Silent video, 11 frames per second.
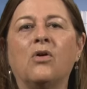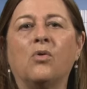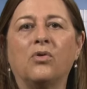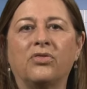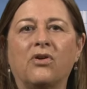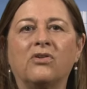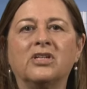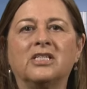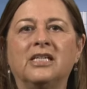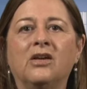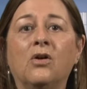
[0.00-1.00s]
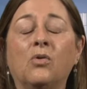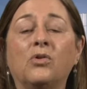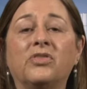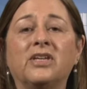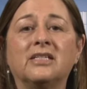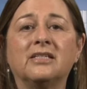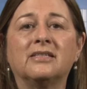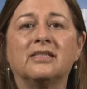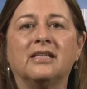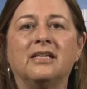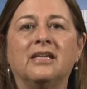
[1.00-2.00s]
authority,
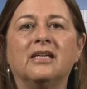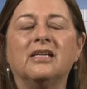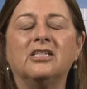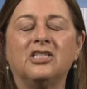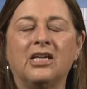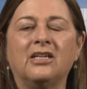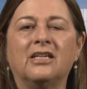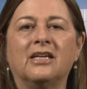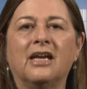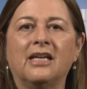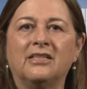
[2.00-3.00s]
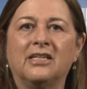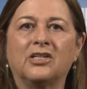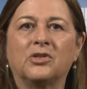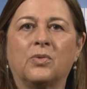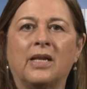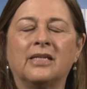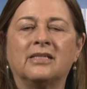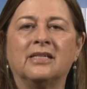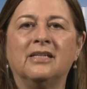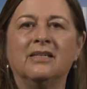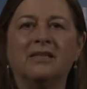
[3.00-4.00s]
authenticity, gender, and
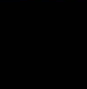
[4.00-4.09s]
sexuality.